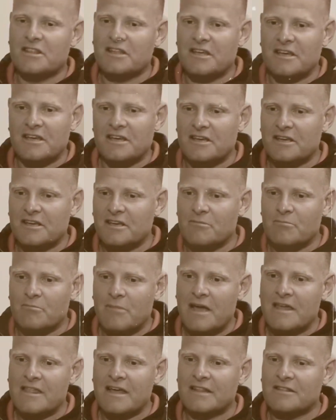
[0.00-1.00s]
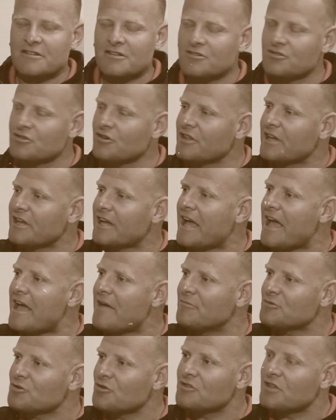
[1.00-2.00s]
Uh, my dad saw the
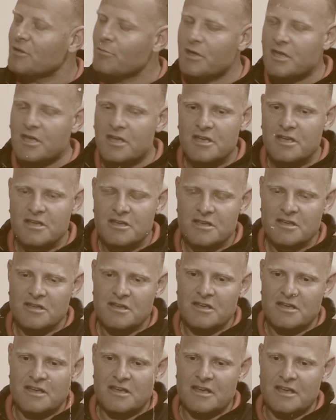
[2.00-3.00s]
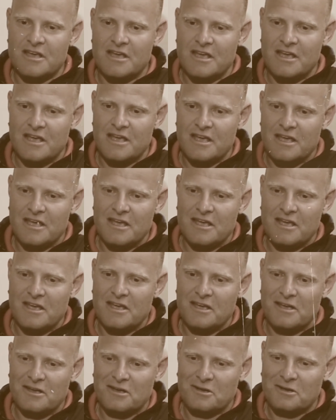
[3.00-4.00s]
games on T V.
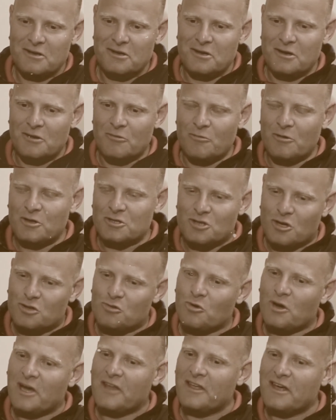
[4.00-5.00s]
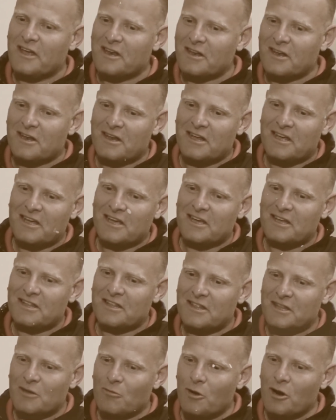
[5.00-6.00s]
Uh, we saw together
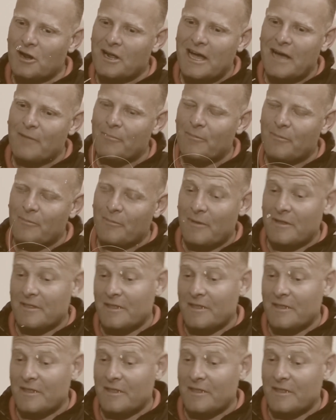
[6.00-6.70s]
uh, the World Cup.